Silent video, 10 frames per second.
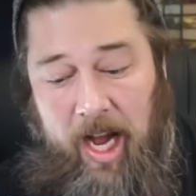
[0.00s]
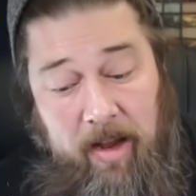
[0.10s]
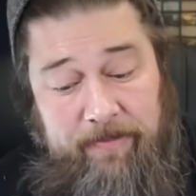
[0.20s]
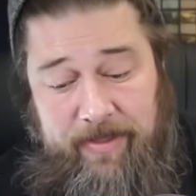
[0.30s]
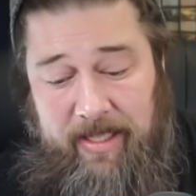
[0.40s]

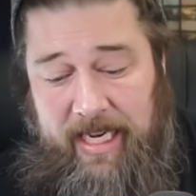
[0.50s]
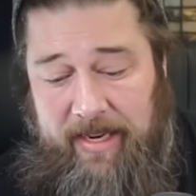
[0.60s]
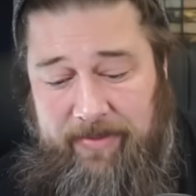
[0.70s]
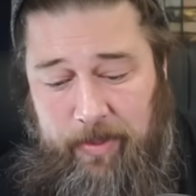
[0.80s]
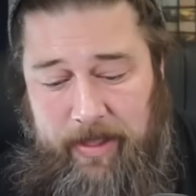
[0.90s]
of
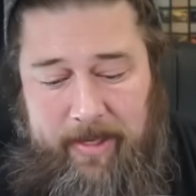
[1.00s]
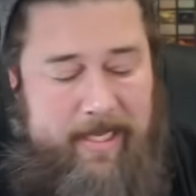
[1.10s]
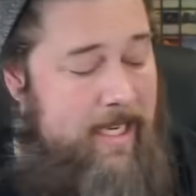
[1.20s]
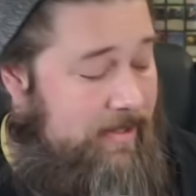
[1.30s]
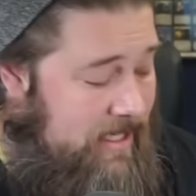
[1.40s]
sleeves with
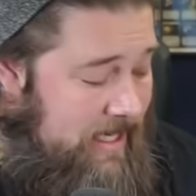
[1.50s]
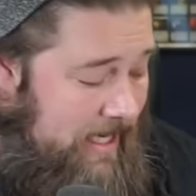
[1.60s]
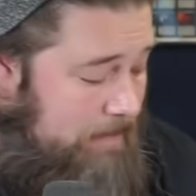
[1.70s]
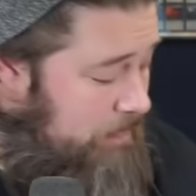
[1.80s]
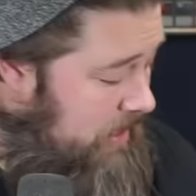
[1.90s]
nothing else in
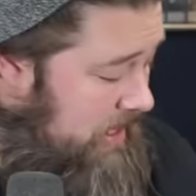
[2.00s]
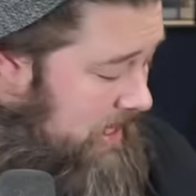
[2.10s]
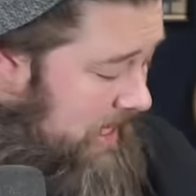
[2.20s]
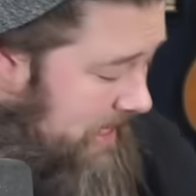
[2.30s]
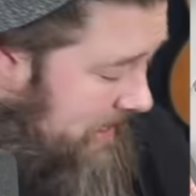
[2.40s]
it.
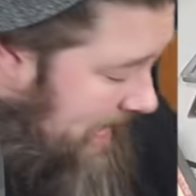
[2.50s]
And